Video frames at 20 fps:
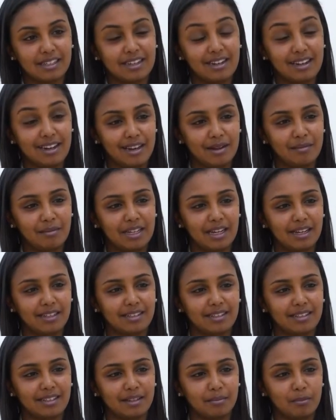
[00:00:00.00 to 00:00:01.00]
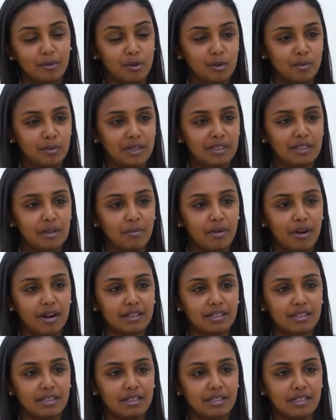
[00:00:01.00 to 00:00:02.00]
claim that the Prosperity
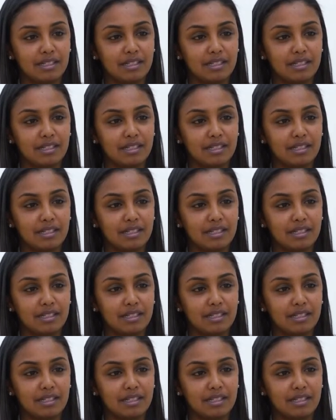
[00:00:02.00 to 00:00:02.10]
Party